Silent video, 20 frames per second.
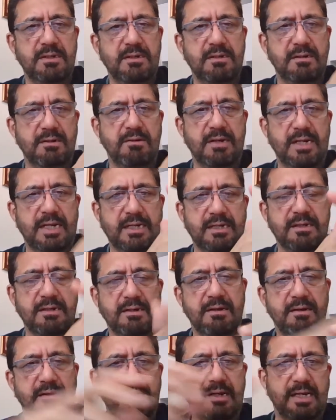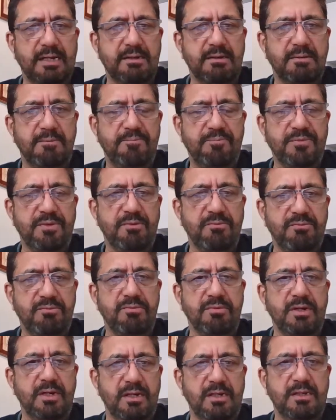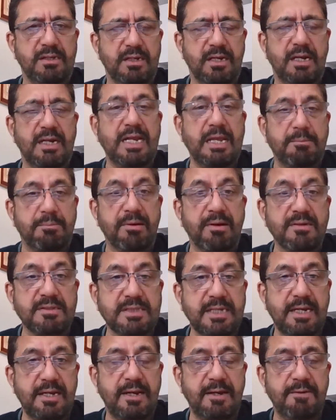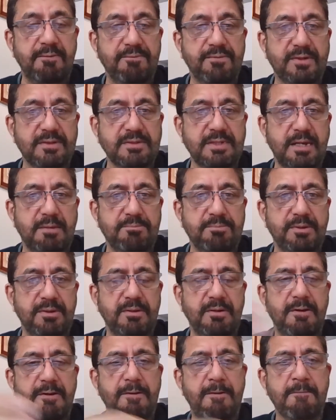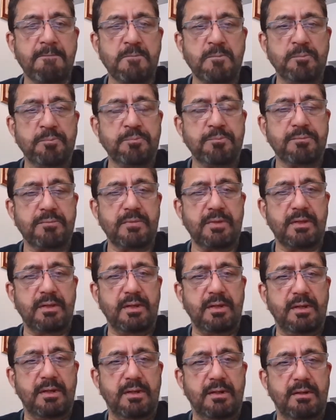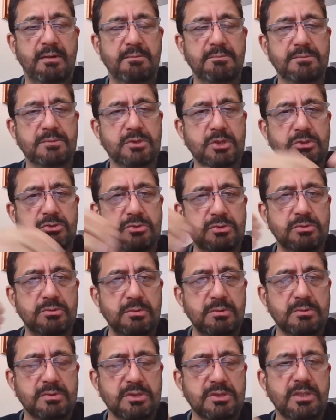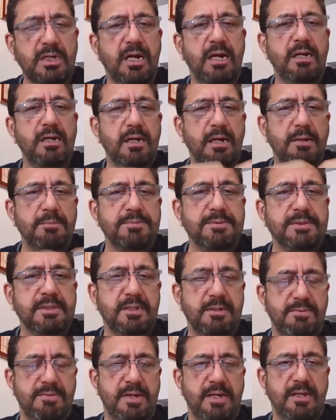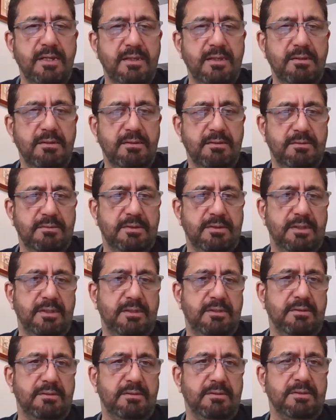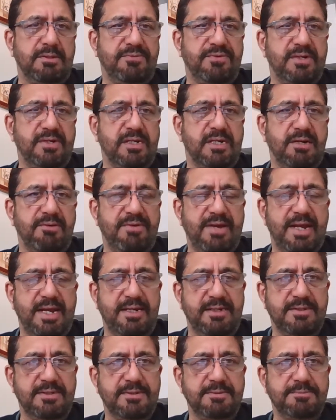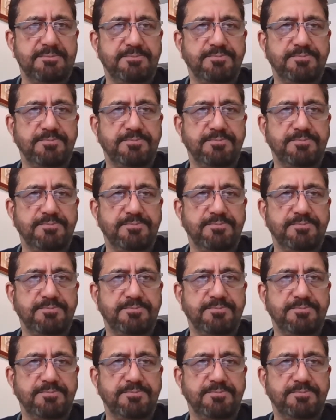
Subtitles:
like a really a laborer's hand, for example. So you start observing the different kind of hands.